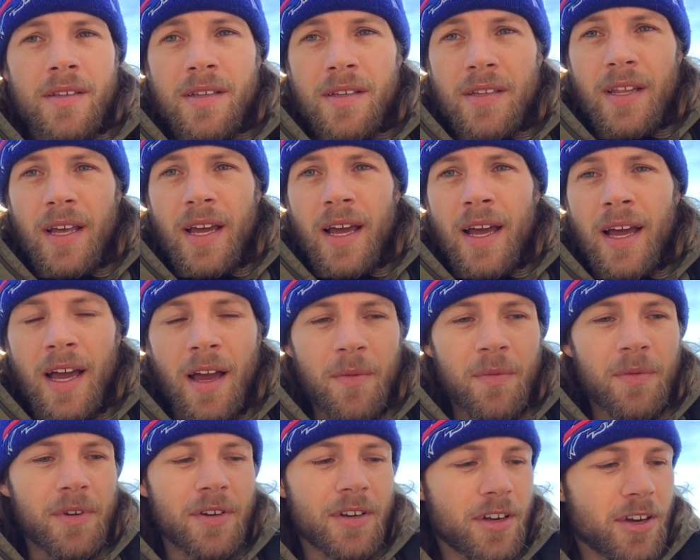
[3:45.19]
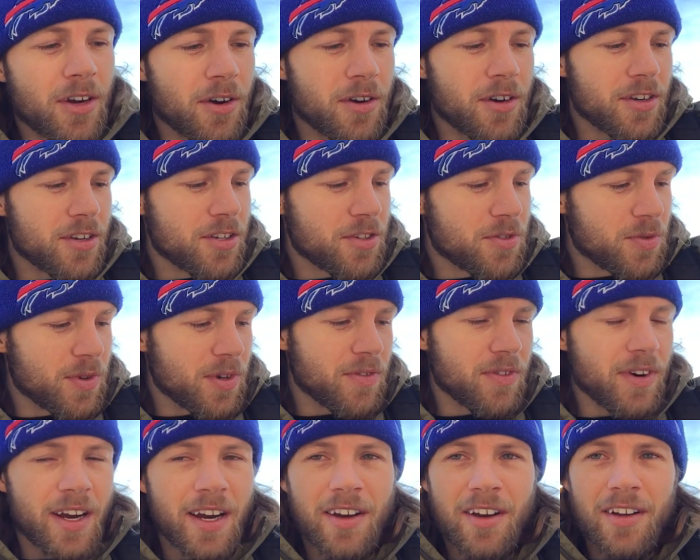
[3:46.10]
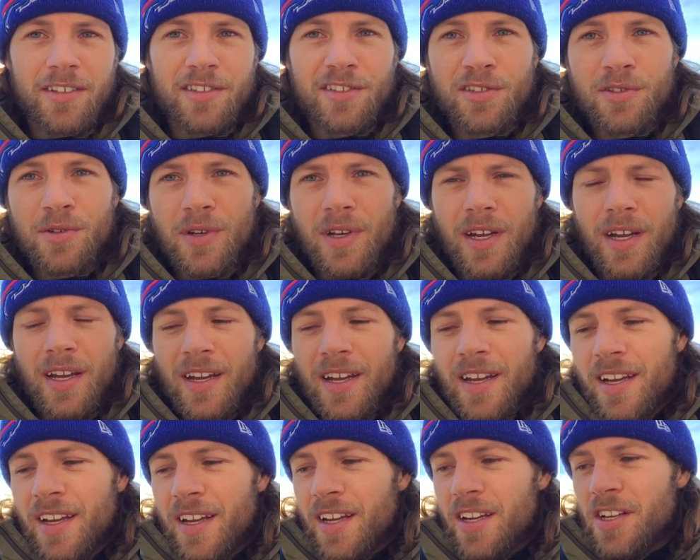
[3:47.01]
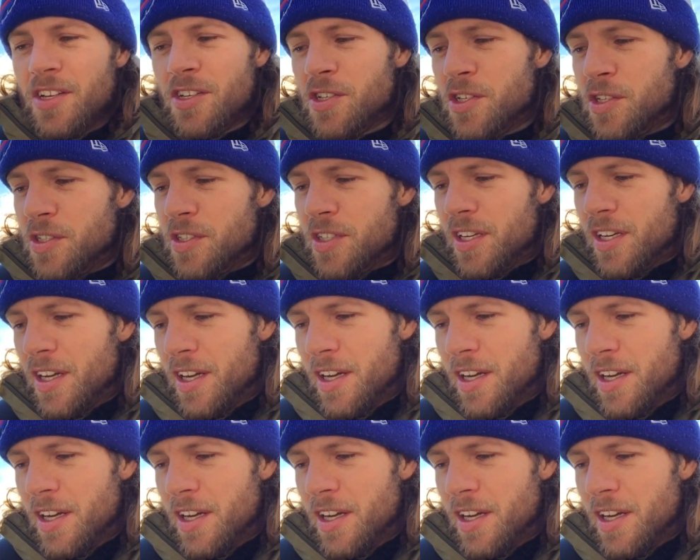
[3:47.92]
See that happen. Coda just went right onto it. She's